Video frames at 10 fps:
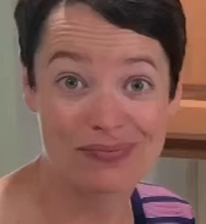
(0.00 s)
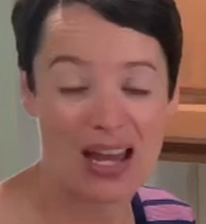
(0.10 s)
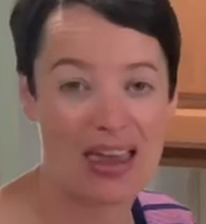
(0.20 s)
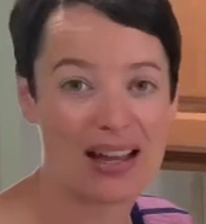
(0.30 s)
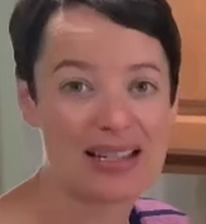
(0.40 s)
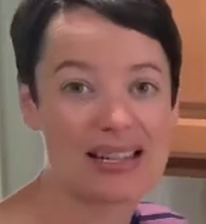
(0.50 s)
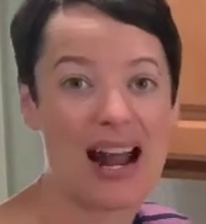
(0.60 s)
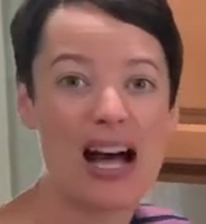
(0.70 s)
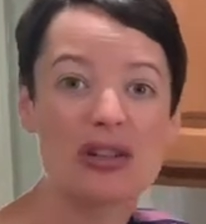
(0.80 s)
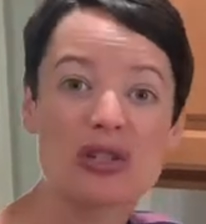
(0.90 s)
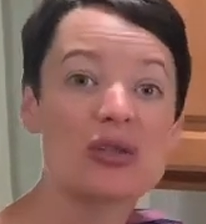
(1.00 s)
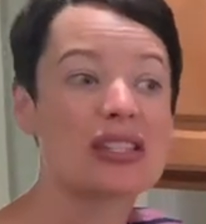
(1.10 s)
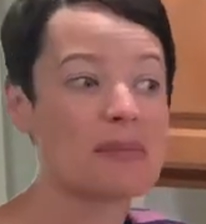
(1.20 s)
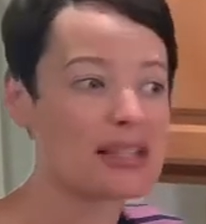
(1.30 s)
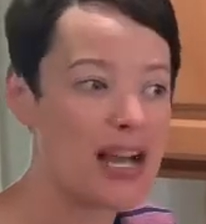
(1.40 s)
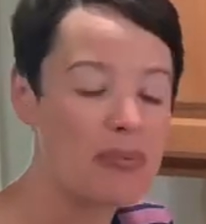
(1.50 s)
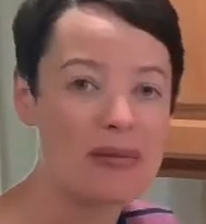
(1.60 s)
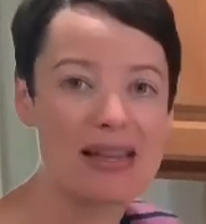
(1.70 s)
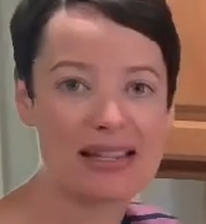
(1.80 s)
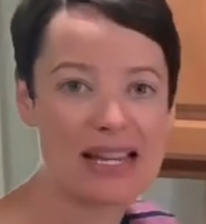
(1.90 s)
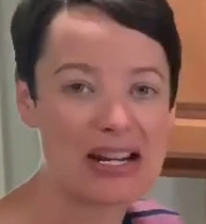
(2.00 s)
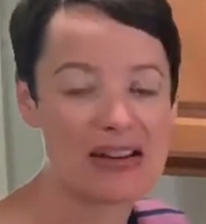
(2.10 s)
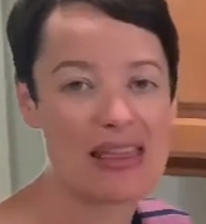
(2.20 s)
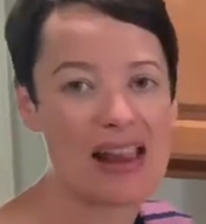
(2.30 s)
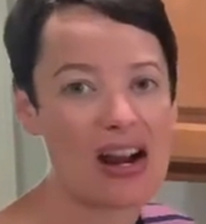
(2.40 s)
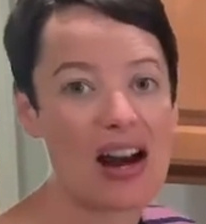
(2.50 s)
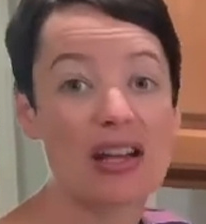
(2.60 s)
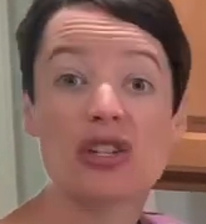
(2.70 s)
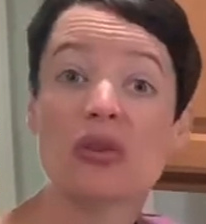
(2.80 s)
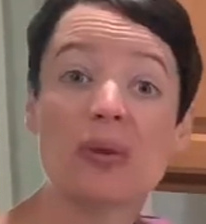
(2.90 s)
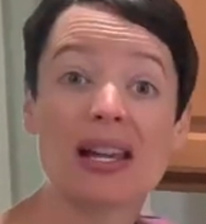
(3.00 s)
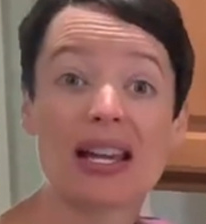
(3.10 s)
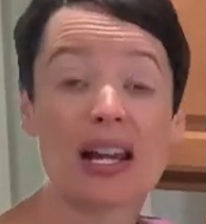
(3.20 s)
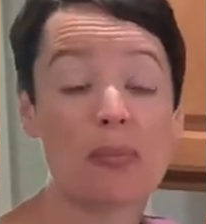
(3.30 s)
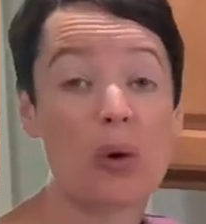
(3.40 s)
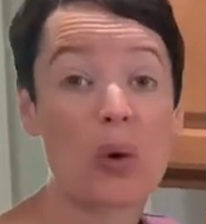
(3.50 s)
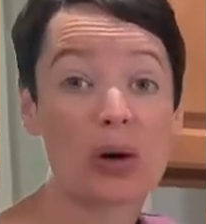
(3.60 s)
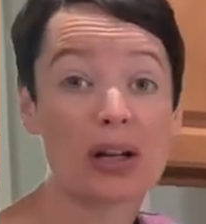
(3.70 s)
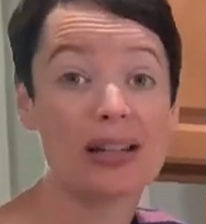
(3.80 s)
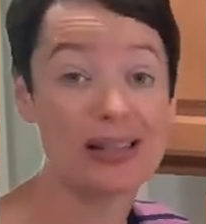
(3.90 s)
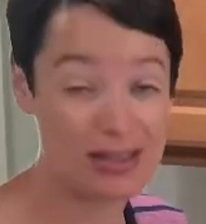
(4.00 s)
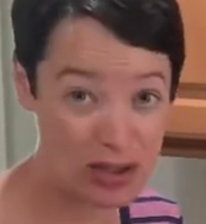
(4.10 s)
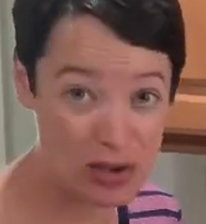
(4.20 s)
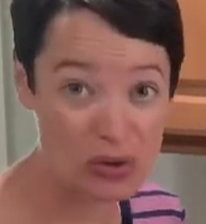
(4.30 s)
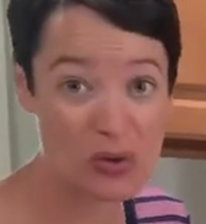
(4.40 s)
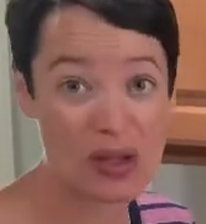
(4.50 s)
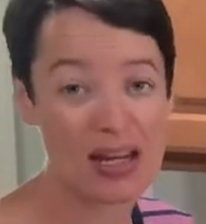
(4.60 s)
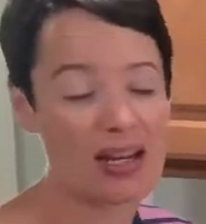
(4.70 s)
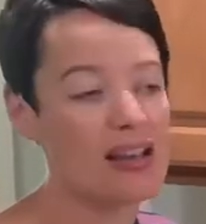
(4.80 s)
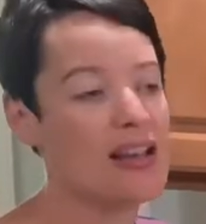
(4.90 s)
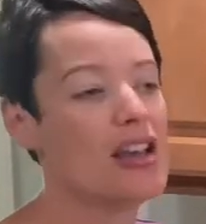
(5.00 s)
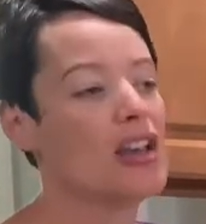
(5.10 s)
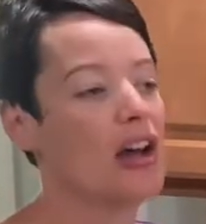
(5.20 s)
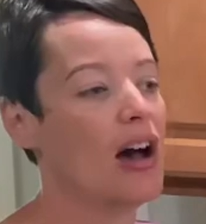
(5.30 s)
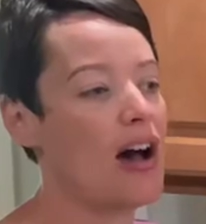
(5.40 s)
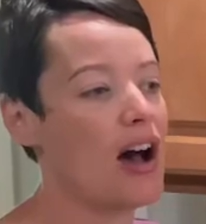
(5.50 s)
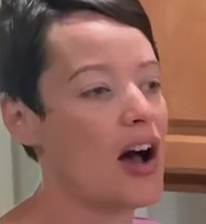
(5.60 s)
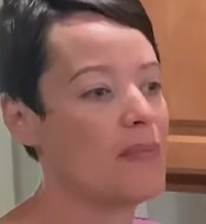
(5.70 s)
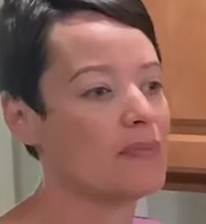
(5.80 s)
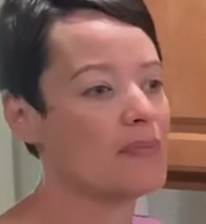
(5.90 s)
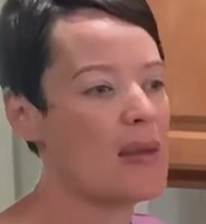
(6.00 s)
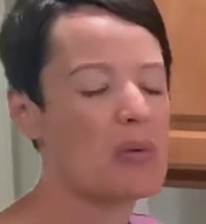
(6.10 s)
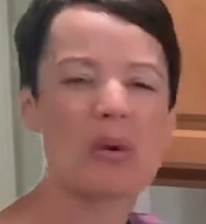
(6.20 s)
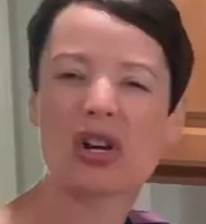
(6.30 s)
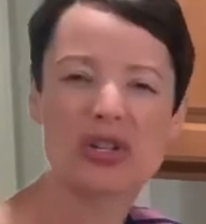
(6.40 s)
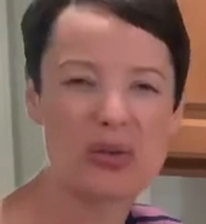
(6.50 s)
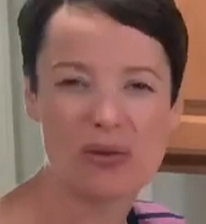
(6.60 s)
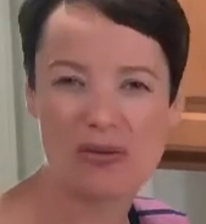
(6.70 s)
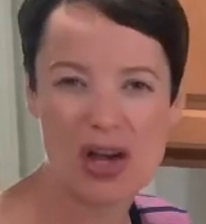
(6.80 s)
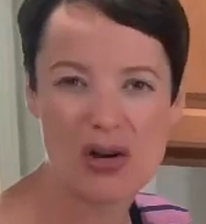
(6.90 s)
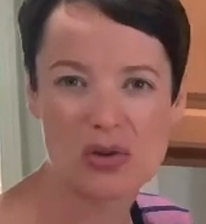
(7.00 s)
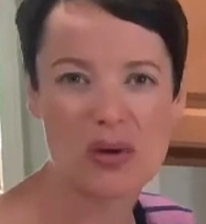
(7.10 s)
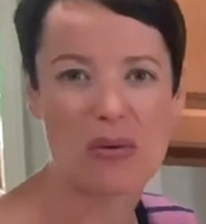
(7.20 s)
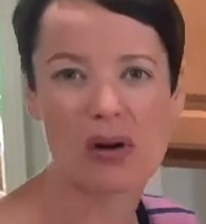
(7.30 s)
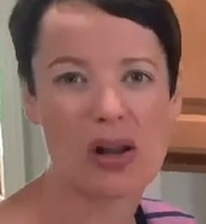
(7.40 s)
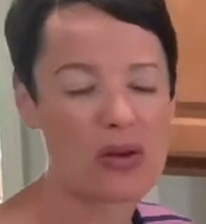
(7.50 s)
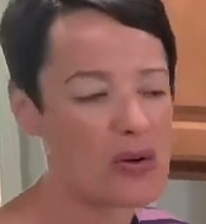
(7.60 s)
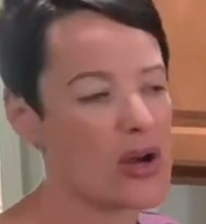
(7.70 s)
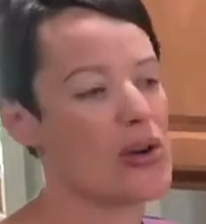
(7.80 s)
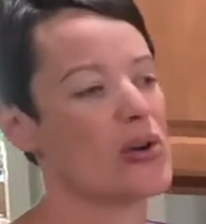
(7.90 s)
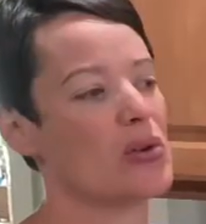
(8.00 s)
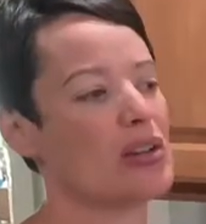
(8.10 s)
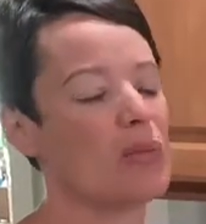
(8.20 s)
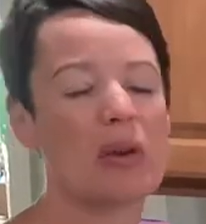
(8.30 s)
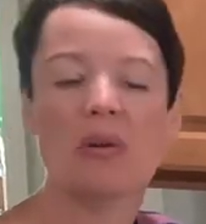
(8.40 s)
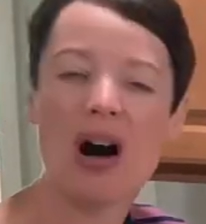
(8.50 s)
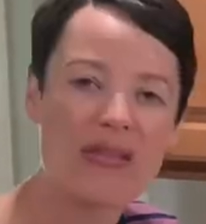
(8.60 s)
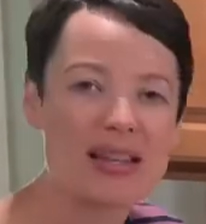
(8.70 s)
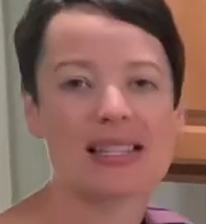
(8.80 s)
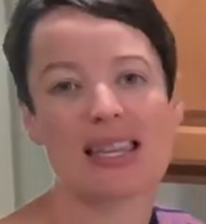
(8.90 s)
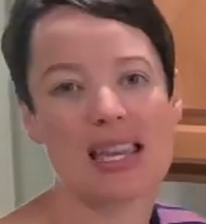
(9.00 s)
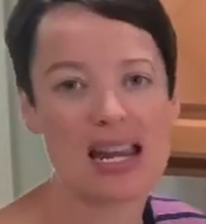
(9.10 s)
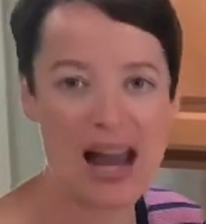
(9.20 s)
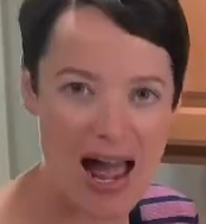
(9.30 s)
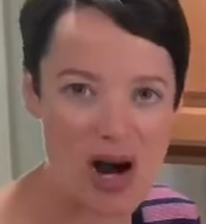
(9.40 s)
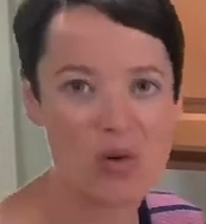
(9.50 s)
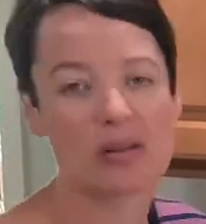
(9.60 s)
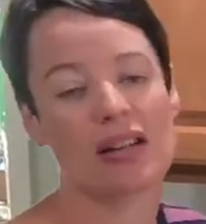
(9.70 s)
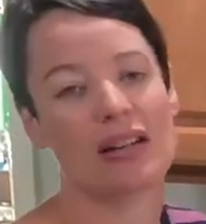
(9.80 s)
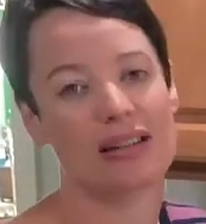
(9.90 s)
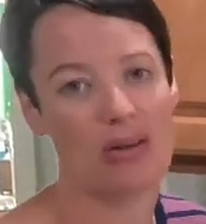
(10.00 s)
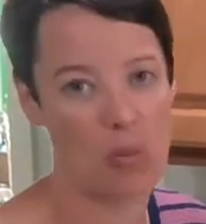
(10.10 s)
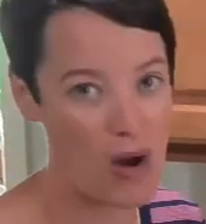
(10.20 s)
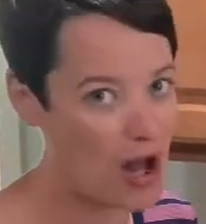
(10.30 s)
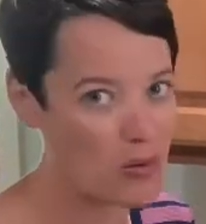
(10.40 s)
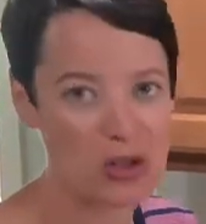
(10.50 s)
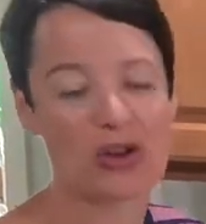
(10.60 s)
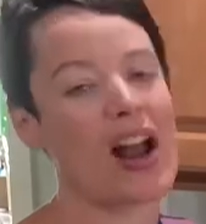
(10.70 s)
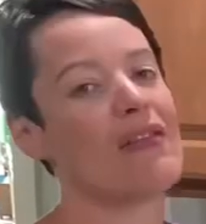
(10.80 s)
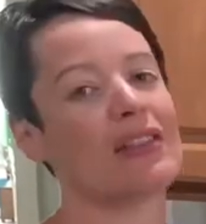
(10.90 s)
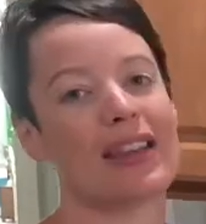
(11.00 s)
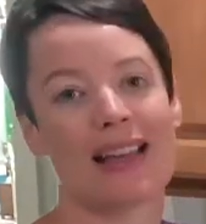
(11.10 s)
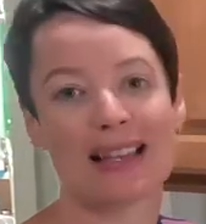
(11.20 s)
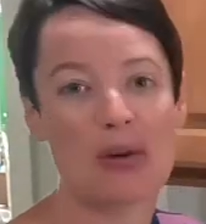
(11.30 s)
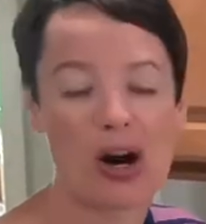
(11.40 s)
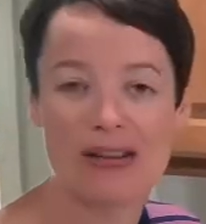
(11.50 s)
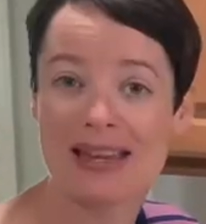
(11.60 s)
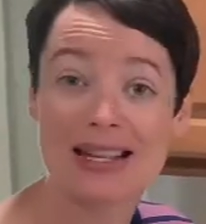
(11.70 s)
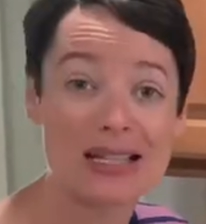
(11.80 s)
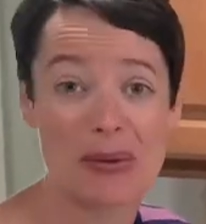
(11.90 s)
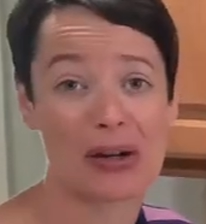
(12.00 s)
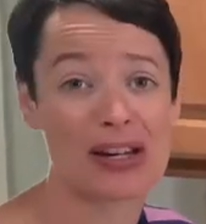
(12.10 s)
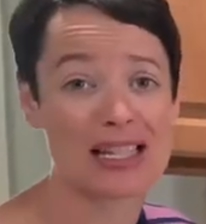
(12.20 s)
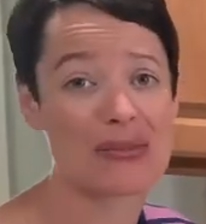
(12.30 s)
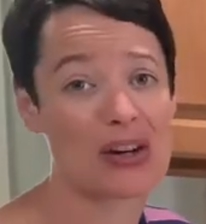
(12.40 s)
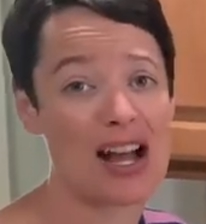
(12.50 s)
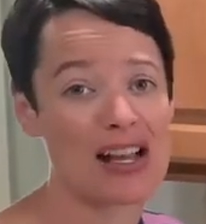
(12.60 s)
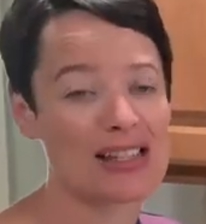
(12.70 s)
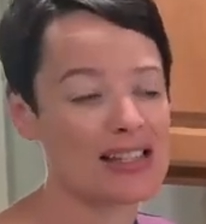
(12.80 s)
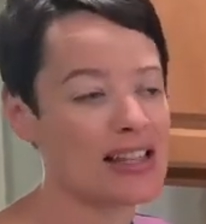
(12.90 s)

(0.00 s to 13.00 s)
And like I said, I'll do some supplements here and there. I do want to get a pork tenderloin, maybe 1 or 2 of those while we're on the road. We will obviously eat out while we're traveling. That's part of the experience for us.